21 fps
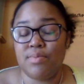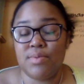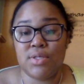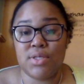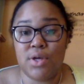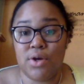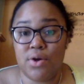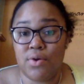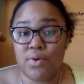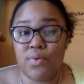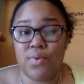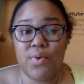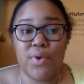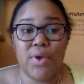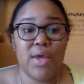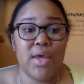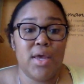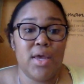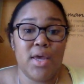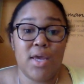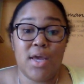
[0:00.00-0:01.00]
So
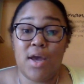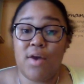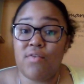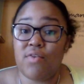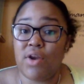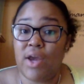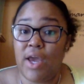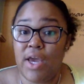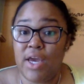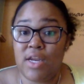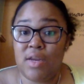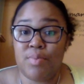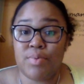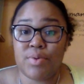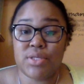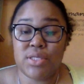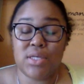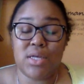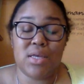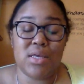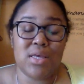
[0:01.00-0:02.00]
it covered at
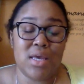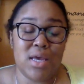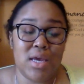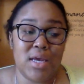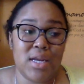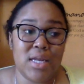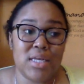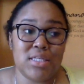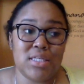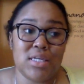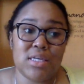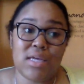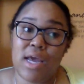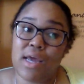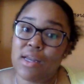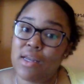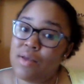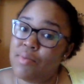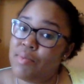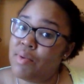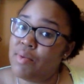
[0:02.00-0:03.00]
80%. Yeah, they took out
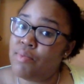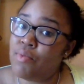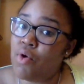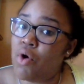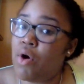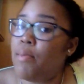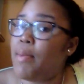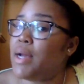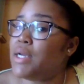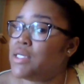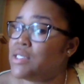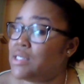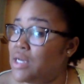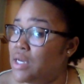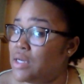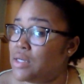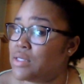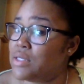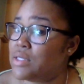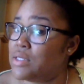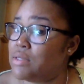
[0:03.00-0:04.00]
a little bit more on my
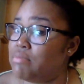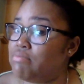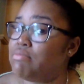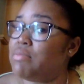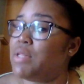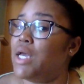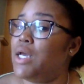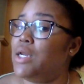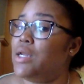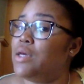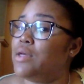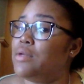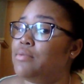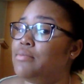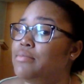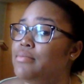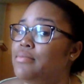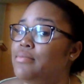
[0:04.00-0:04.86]
checks. They did.